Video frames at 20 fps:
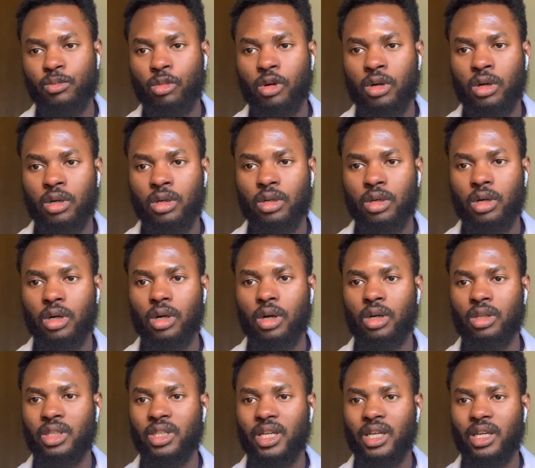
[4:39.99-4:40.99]
more
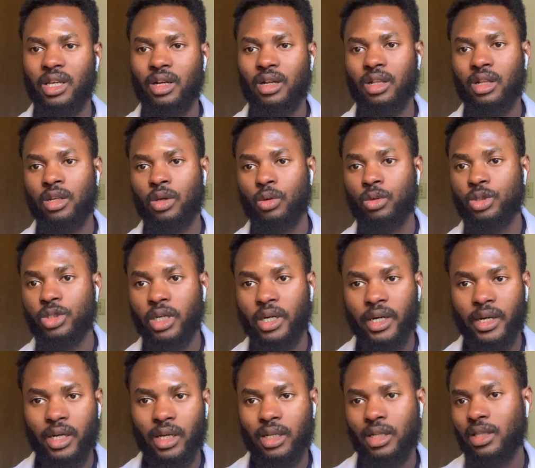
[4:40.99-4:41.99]
on the clinical
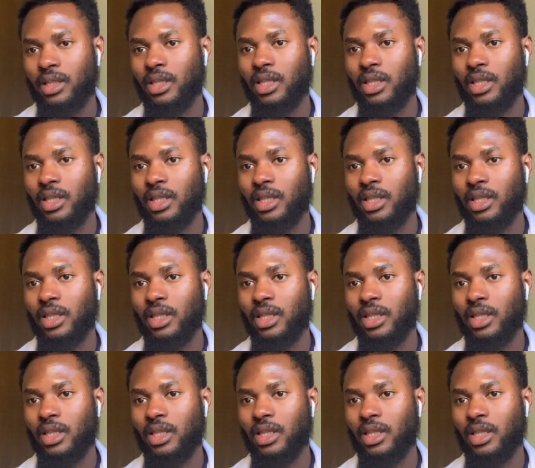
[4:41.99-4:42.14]
trial